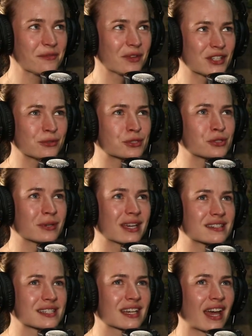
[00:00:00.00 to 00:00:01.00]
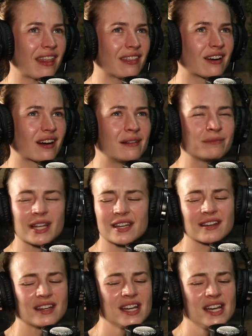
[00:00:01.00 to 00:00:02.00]
then when you two get together, I'm
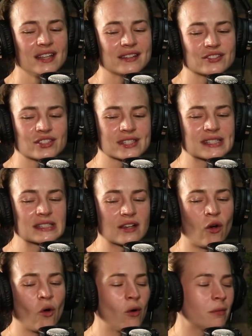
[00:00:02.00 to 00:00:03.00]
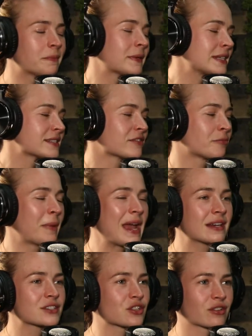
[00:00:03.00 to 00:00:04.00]
like, there's this whole piece of
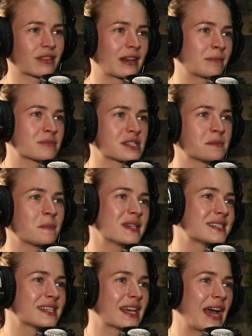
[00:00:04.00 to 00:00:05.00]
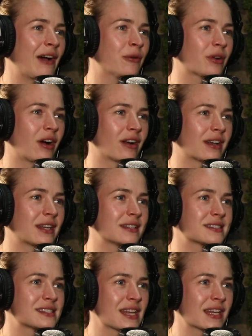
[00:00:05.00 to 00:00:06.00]
banter that I'm just missing out on. And
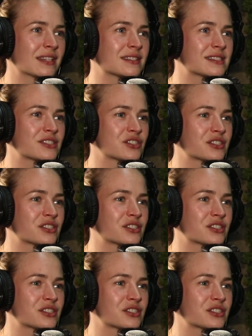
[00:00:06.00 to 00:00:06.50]
it's